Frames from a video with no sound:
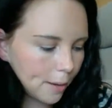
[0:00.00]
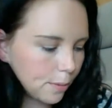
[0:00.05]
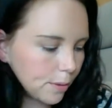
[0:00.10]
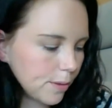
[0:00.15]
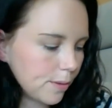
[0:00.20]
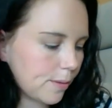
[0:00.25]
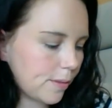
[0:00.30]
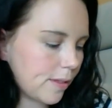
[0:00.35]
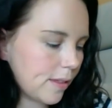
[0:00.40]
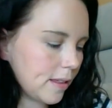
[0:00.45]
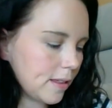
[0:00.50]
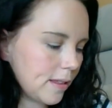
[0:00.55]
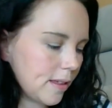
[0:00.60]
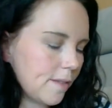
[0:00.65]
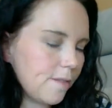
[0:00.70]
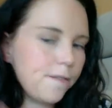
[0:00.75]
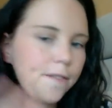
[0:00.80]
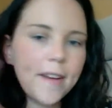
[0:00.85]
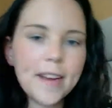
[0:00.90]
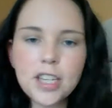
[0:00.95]
when the
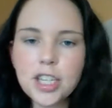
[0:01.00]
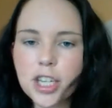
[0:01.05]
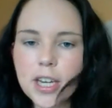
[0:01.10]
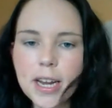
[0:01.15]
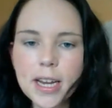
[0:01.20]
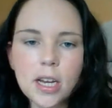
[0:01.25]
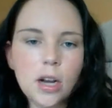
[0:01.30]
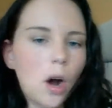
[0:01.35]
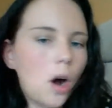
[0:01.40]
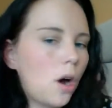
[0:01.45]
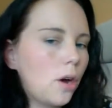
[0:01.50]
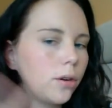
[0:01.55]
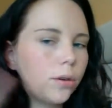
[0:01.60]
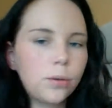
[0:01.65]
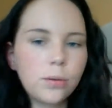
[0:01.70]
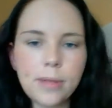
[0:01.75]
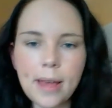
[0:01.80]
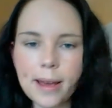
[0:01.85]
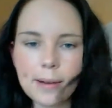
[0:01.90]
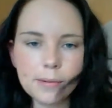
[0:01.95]
infection had gone,
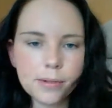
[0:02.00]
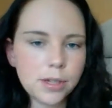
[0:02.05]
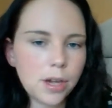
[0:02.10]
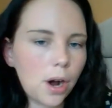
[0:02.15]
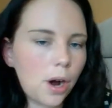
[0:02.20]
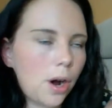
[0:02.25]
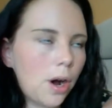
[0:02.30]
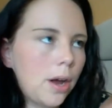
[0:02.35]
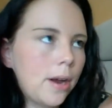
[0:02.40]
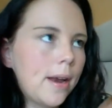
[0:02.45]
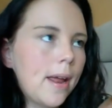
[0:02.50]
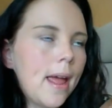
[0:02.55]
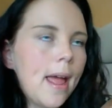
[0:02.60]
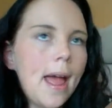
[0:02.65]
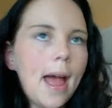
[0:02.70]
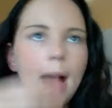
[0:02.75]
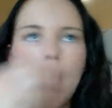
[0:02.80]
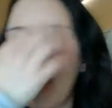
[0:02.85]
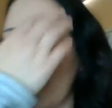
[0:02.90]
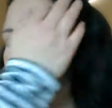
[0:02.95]
all that was gone,
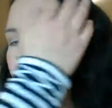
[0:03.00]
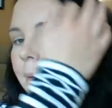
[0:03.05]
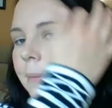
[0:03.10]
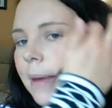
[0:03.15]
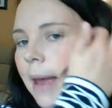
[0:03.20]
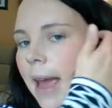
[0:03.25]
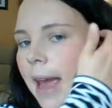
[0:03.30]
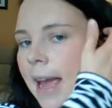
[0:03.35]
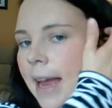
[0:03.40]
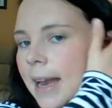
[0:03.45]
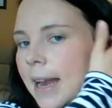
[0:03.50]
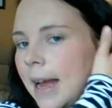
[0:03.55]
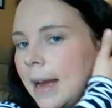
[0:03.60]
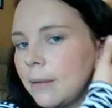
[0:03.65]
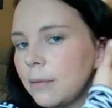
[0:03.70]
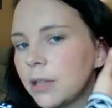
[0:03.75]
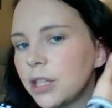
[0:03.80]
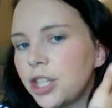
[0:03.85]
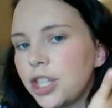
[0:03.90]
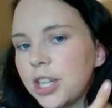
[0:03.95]
and
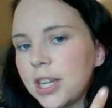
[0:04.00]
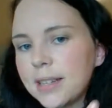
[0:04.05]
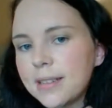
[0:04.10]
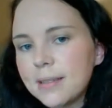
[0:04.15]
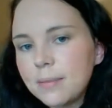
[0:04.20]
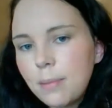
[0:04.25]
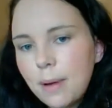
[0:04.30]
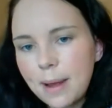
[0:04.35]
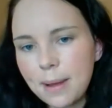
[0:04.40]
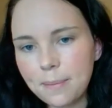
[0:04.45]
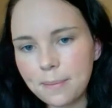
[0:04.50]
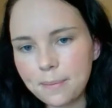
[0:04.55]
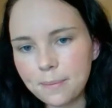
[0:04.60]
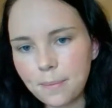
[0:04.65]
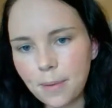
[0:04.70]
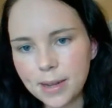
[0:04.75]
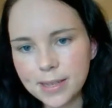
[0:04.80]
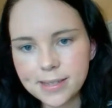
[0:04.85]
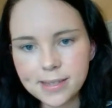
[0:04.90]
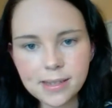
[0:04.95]
it was just my
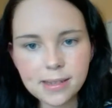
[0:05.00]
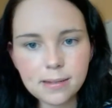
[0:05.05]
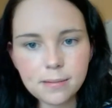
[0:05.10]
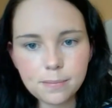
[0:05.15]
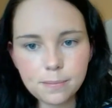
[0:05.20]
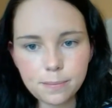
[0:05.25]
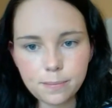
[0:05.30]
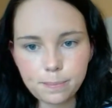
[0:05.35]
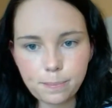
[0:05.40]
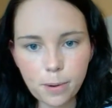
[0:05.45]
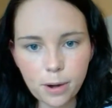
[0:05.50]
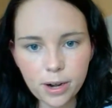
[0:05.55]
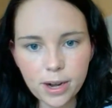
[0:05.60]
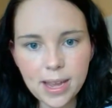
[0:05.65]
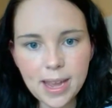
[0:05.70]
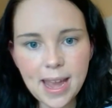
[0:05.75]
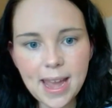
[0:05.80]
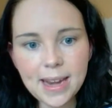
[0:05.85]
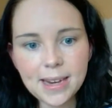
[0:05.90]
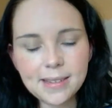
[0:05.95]

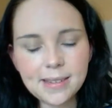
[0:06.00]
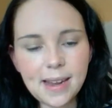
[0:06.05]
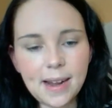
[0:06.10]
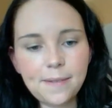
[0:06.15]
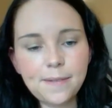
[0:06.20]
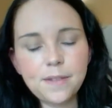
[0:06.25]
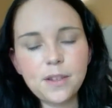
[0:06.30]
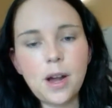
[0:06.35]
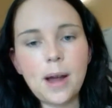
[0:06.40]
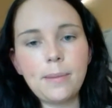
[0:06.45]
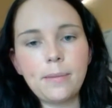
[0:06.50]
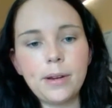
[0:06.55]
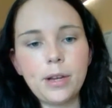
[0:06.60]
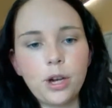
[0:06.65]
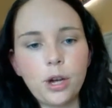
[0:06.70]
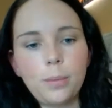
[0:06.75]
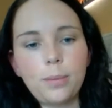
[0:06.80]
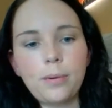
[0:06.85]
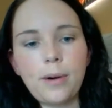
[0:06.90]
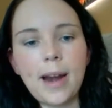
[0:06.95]
body had a tough time
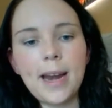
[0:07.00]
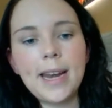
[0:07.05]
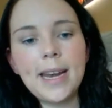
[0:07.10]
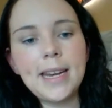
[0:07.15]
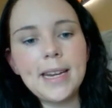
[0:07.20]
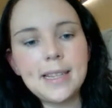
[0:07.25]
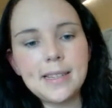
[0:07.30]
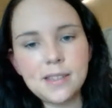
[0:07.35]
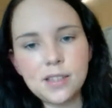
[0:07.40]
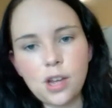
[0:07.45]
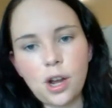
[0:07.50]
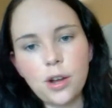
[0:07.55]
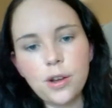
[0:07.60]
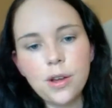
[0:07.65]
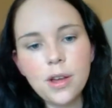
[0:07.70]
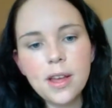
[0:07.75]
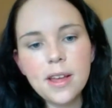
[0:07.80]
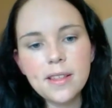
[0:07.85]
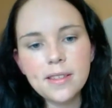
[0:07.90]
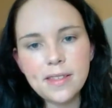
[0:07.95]
recuperating, and so
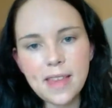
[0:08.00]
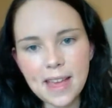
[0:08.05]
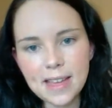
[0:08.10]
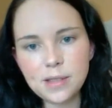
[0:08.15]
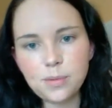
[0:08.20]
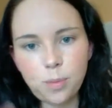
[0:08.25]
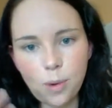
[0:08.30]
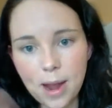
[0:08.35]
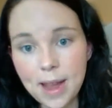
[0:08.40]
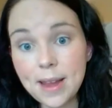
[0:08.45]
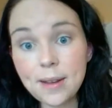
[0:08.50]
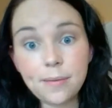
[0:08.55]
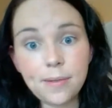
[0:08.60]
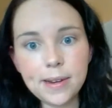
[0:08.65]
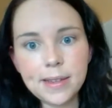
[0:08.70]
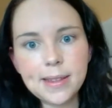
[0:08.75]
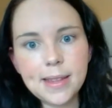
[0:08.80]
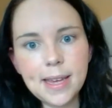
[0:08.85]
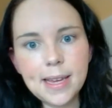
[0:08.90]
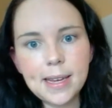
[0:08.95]
that's why
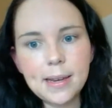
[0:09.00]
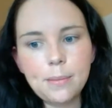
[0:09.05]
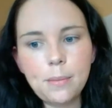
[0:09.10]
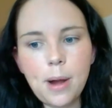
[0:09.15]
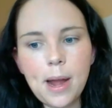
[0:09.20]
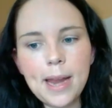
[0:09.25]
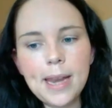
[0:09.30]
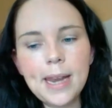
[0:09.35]
everything in my